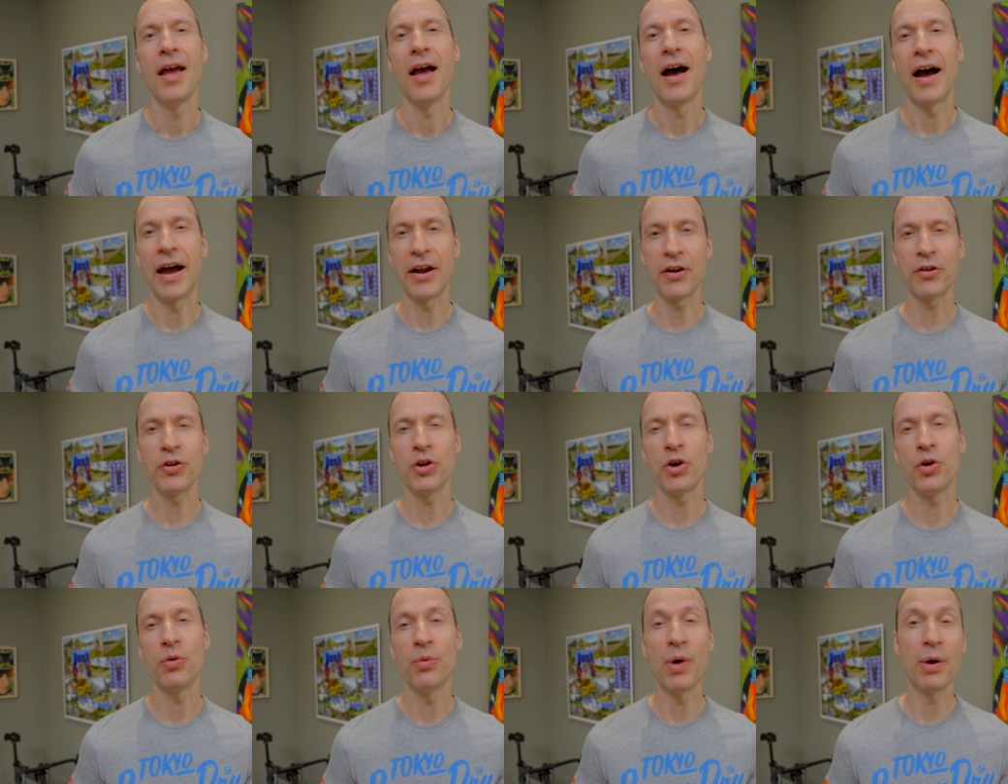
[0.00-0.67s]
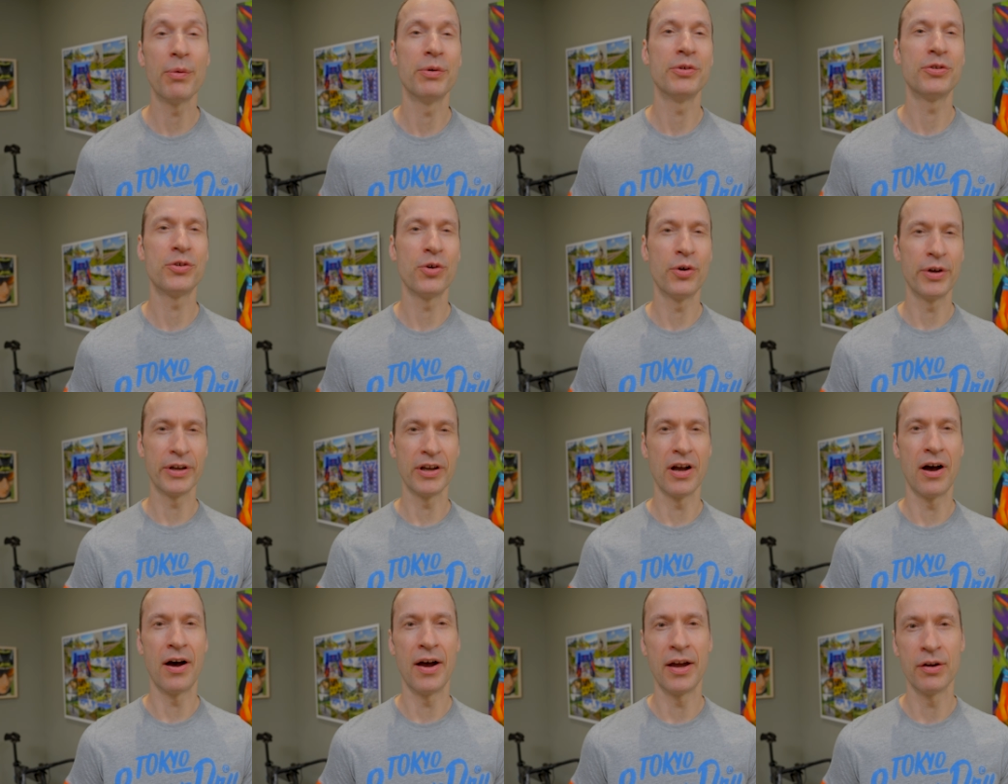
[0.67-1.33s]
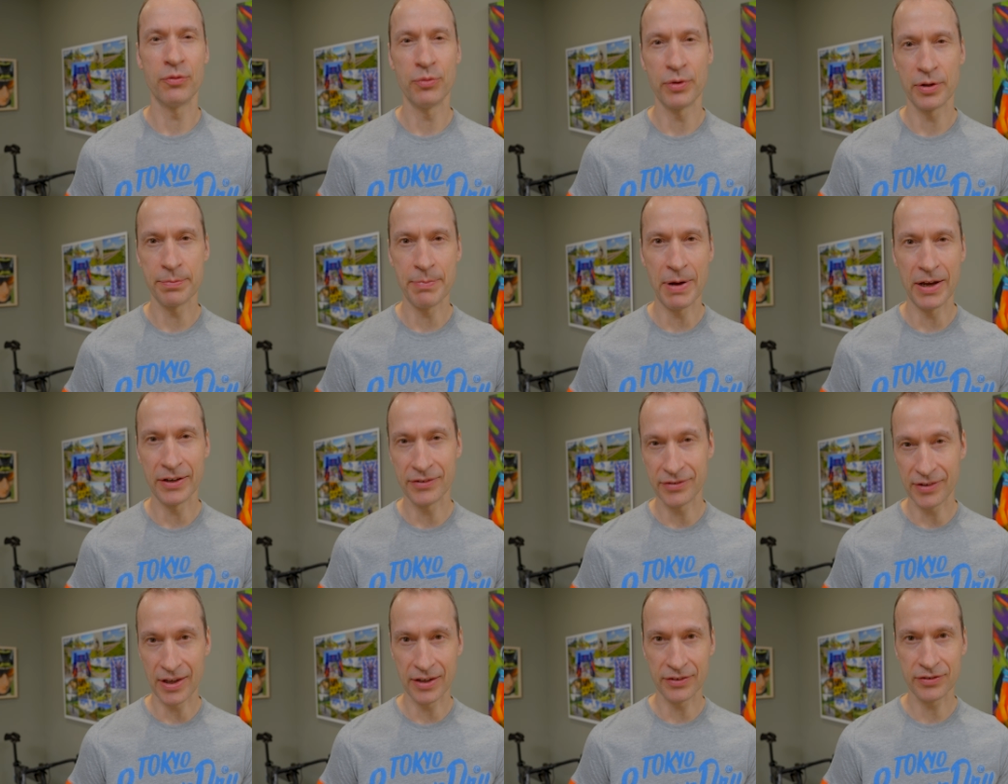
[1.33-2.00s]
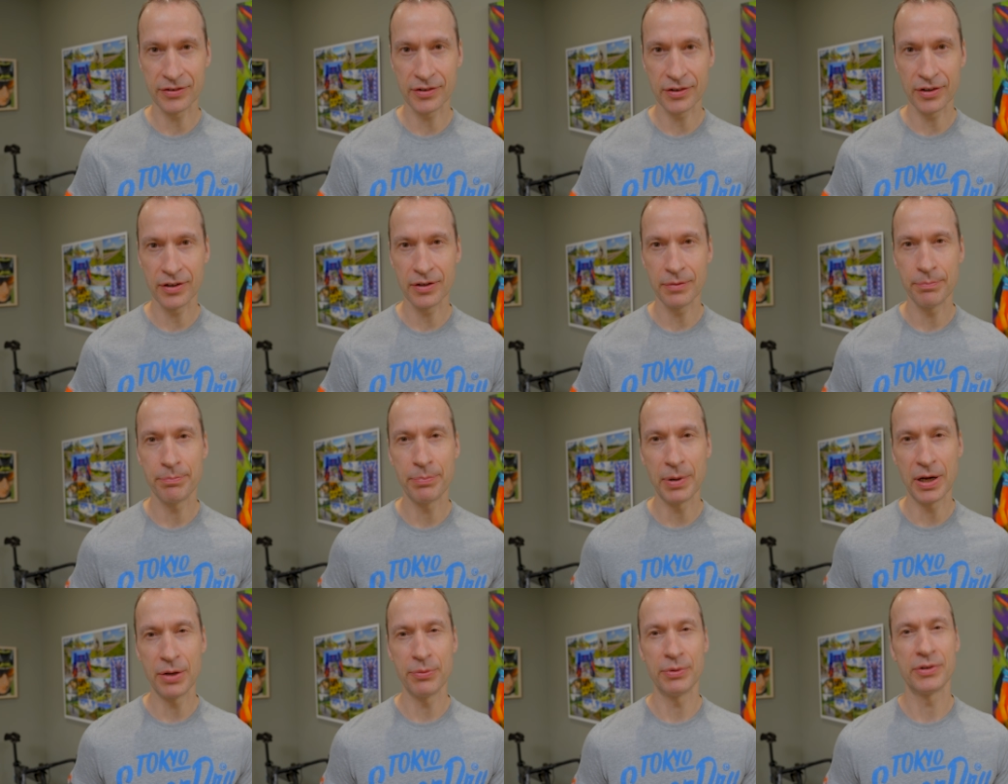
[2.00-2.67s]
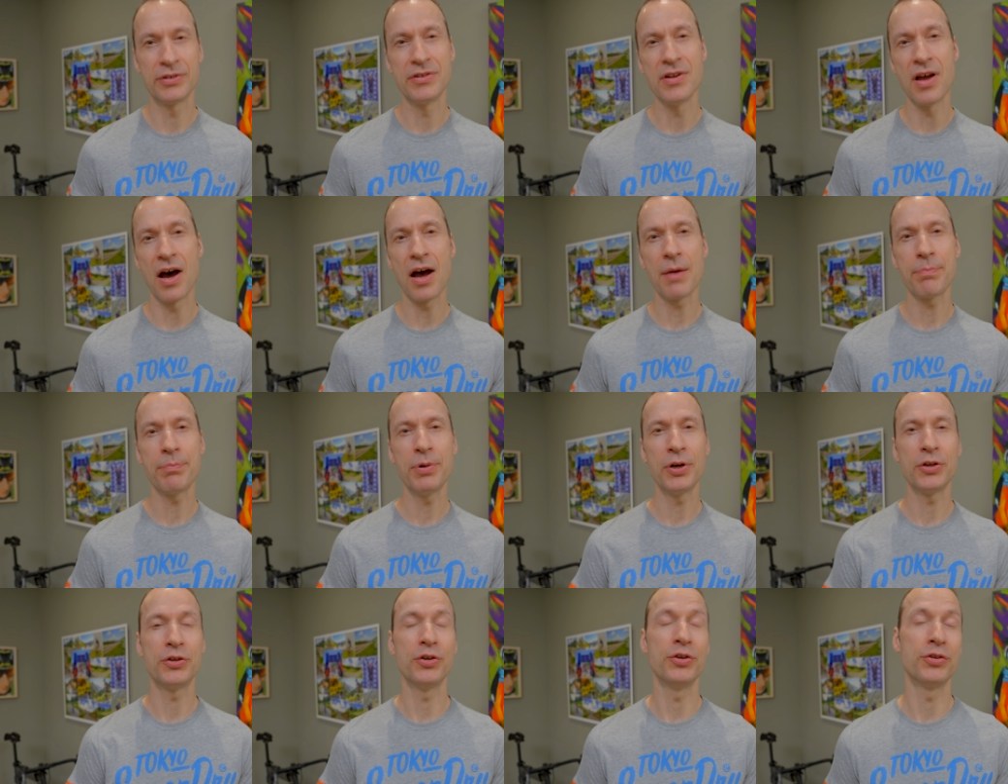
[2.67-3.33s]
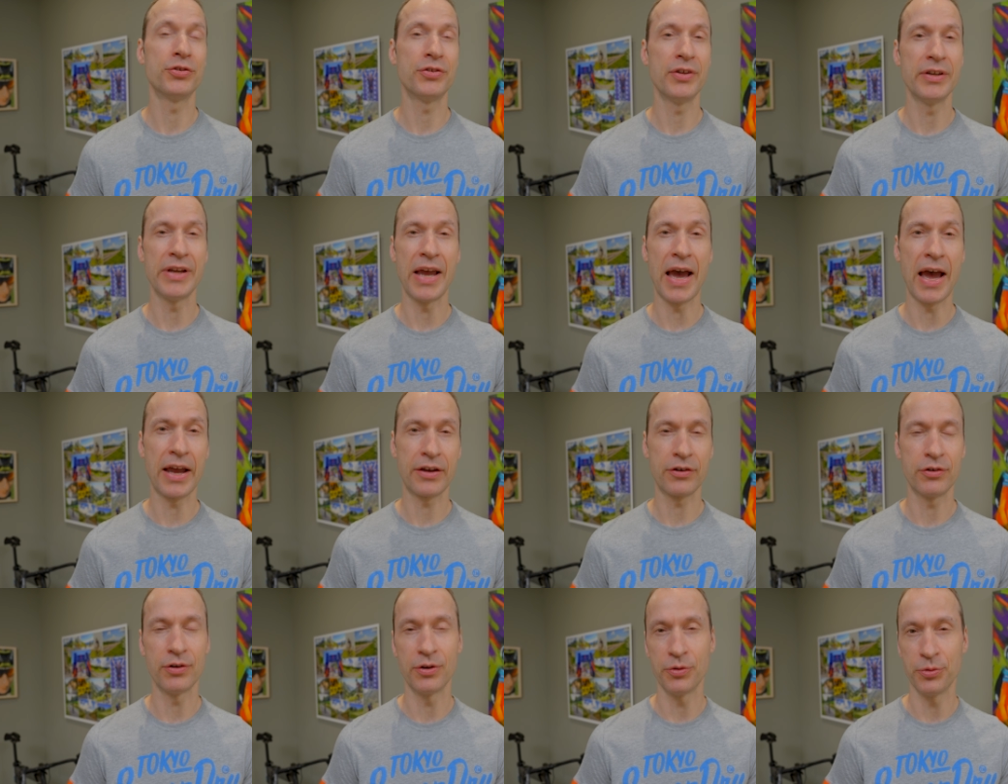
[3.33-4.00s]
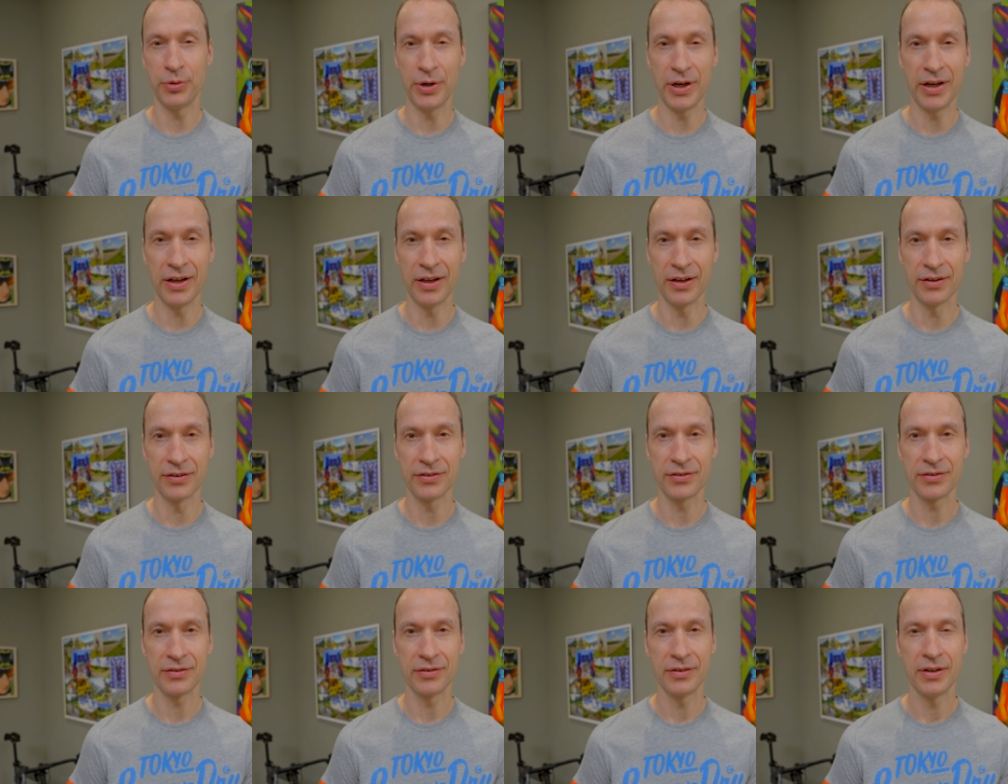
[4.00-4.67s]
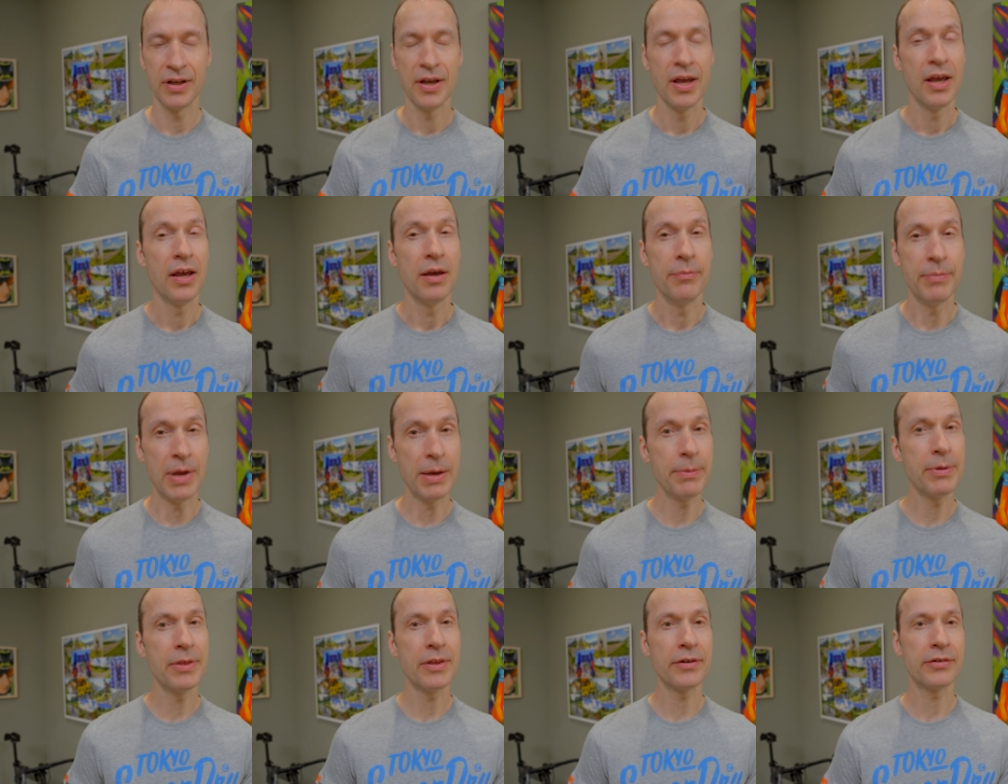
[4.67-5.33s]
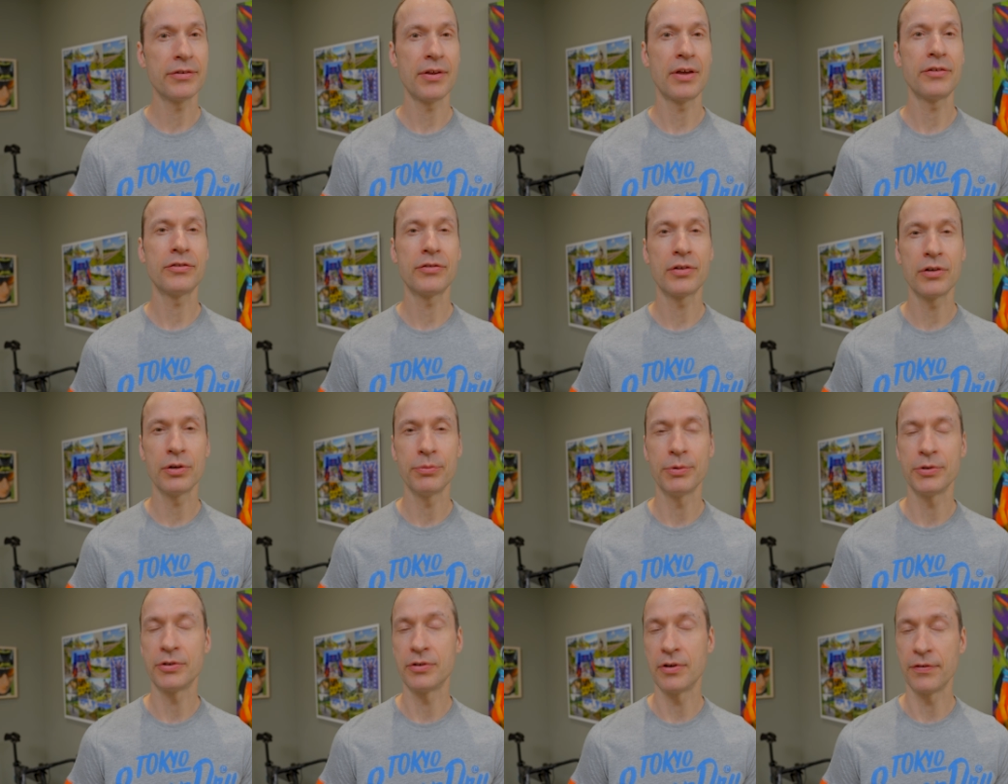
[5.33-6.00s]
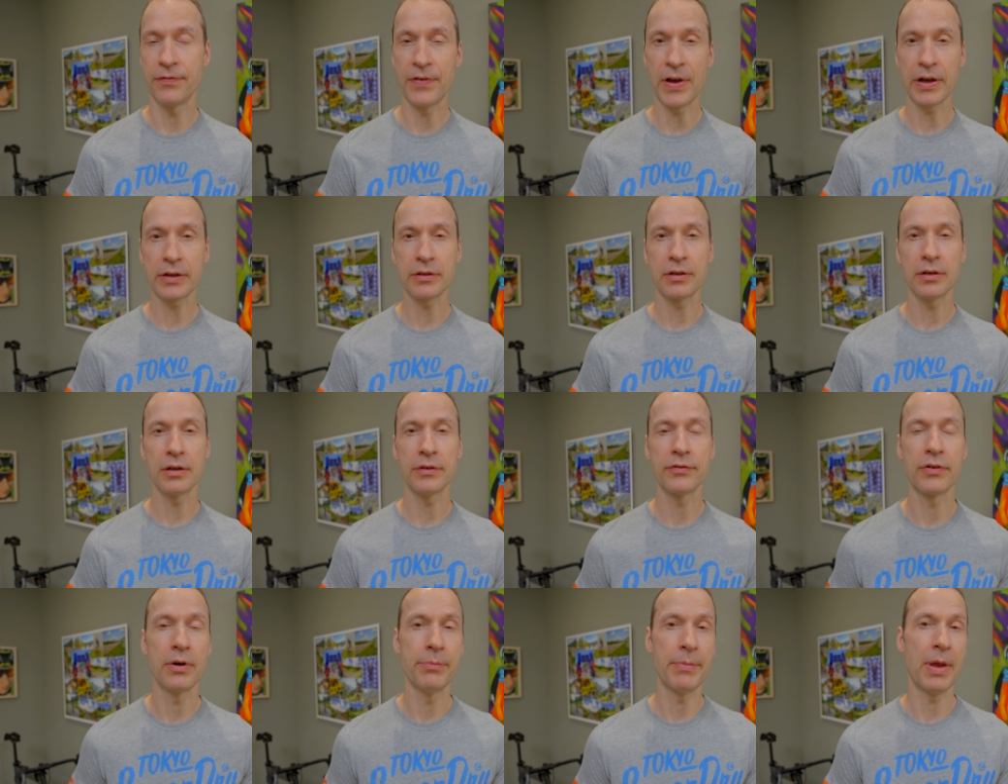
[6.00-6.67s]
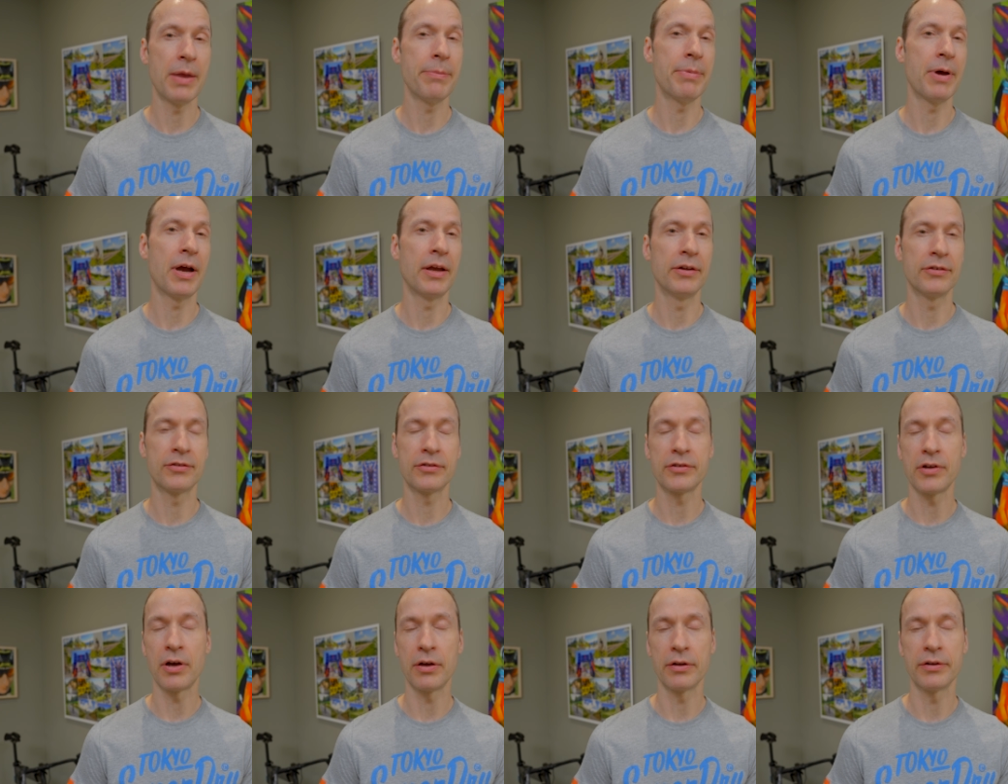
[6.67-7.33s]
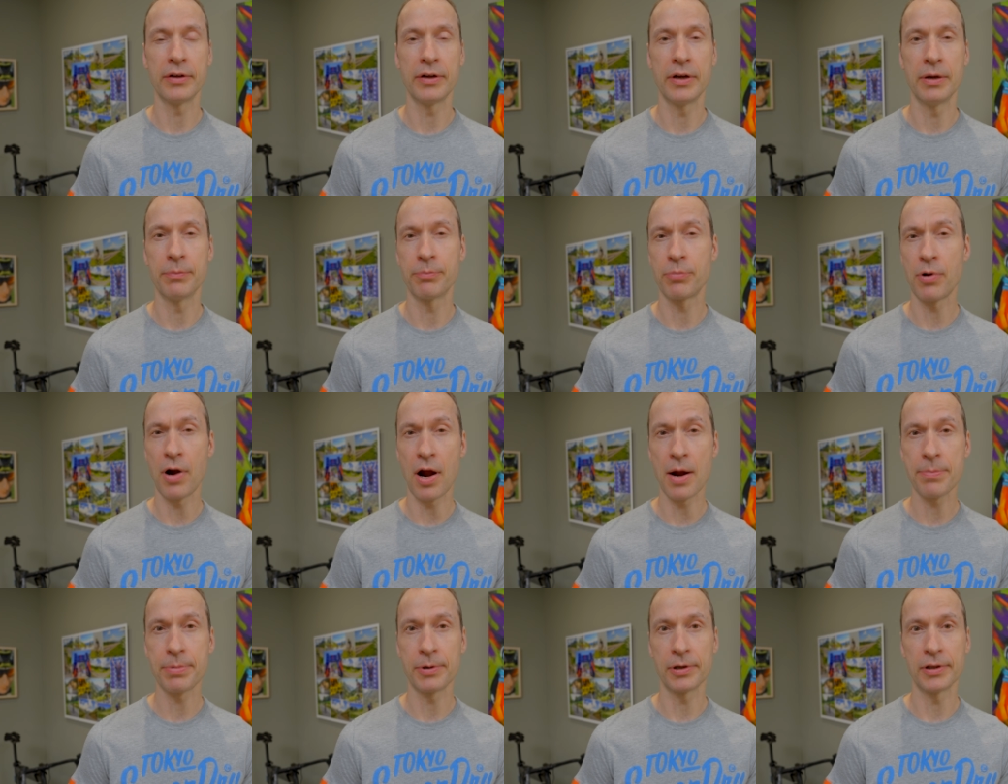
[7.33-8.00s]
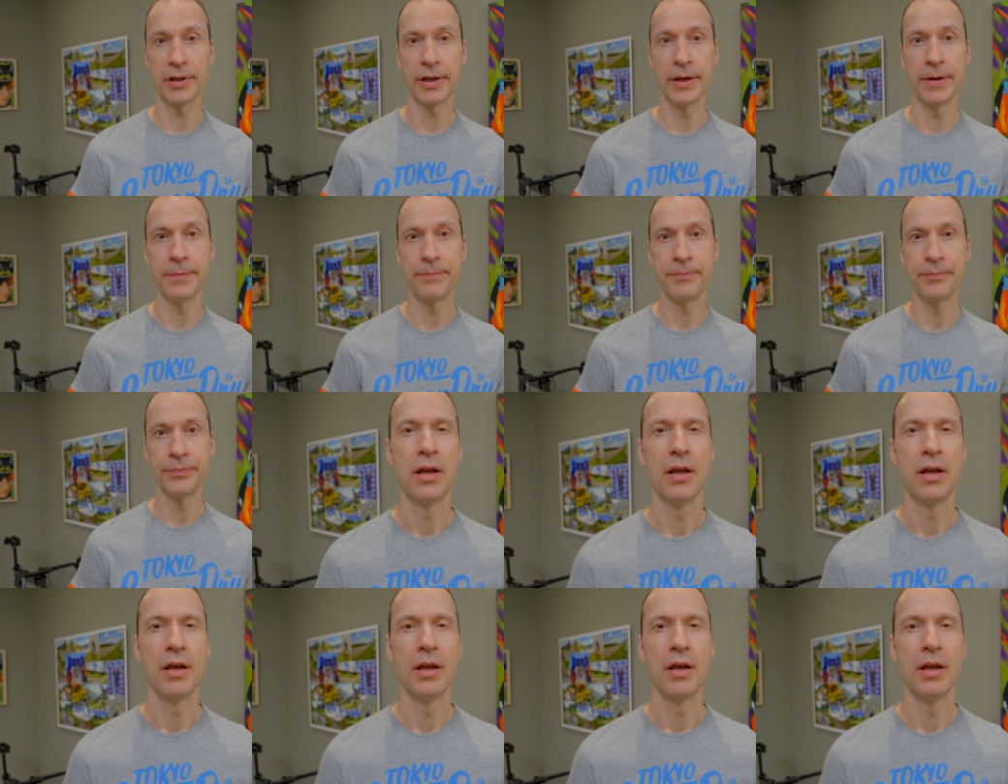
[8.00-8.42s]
I don't know what was going on with my sensor, but it was not producing accurate readings. Maybe the sensor was defective or maybe I installed it improperly.